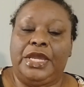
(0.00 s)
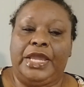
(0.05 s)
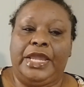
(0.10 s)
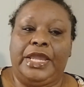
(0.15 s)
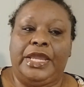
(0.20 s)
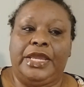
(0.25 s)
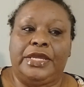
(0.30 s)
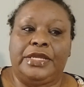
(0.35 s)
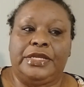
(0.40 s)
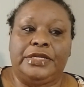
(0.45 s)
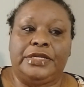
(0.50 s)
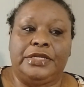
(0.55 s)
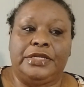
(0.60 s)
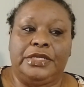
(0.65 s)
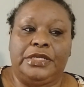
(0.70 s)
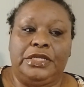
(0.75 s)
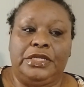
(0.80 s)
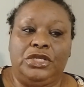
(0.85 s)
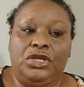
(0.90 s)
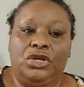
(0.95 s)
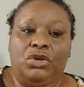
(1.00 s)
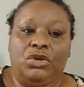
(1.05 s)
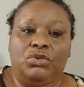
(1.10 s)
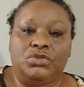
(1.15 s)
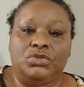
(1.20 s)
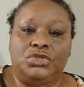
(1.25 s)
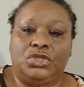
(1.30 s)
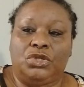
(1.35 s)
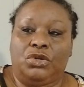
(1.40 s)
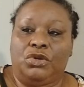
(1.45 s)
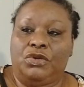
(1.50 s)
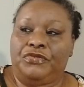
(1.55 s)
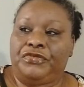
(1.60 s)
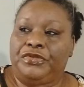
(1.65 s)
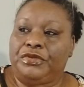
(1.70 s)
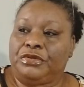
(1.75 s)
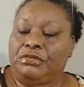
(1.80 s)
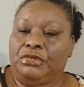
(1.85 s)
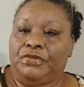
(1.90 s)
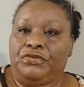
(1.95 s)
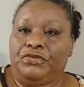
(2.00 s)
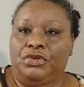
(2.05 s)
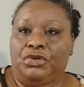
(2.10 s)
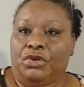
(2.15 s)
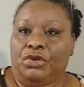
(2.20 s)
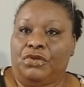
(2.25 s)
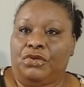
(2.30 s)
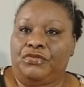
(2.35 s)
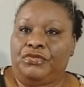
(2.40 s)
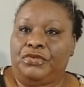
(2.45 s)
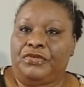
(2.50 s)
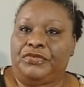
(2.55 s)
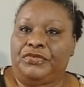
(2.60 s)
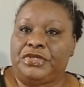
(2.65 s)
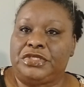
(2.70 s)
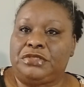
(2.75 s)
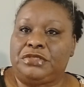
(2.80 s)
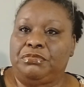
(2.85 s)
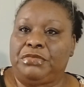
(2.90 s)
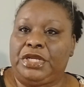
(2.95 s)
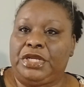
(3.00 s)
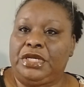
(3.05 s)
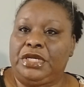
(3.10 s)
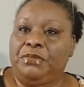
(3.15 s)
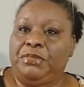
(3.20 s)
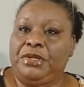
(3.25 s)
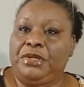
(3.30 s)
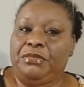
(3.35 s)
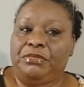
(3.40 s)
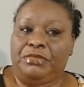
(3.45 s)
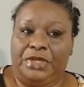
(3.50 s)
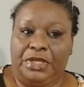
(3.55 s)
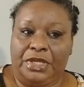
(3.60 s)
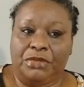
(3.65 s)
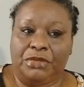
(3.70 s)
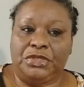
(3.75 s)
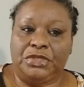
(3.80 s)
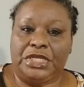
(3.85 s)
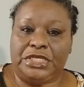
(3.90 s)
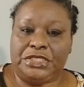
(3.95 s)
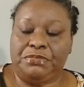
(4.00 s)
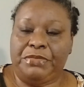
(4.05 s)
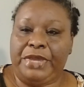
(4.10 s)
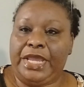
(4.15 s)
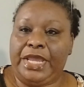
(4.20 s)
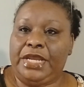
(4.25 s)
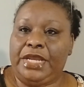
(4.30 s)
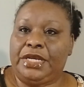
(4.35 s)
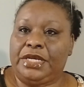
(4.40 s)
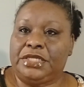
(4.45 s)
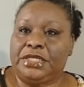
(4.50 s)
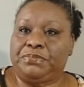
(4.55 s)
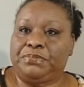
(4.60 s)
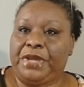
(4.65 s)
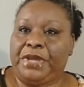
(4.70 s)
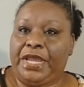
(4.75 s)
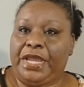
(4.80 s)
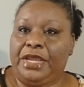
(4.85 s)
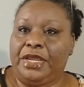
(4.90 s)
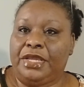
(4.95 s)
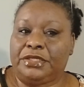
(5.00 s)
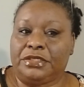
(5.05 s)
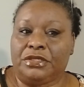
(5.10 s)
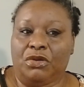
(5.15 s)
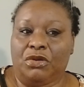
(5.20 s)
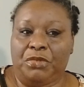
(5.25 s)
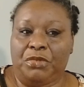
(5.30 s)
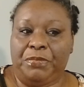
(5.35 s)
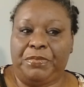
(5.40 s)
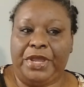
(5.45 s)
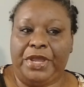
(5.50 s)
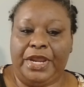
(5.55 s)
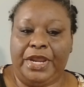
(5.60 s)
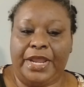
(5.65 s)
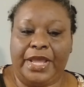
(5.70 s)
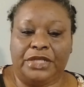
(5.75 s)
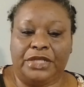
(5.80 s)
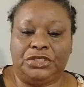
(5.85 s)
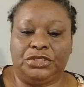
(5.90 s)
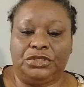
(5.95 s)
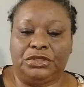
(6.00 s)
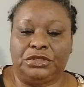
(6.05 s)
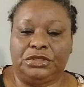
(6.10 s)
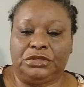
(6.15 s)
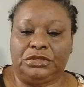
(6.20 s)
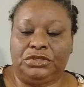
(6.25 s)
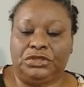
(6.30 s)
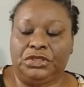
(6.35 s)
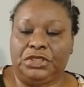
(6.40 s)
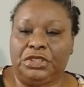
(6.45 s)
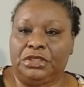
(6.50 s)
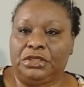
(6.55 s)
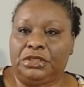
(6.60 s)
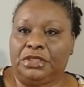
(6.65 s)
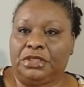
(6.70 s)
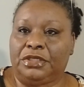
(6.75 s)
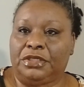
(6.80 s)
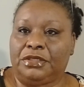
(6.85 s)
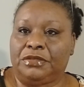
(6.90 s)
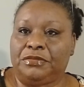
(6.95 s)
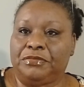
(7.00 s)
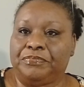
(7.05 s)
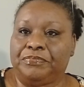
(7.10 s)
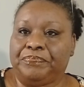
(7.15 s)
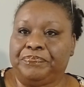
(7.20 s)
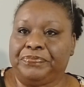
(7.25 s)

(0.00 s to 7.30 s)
And so if it's money to be that's made and it's going to be paid out to the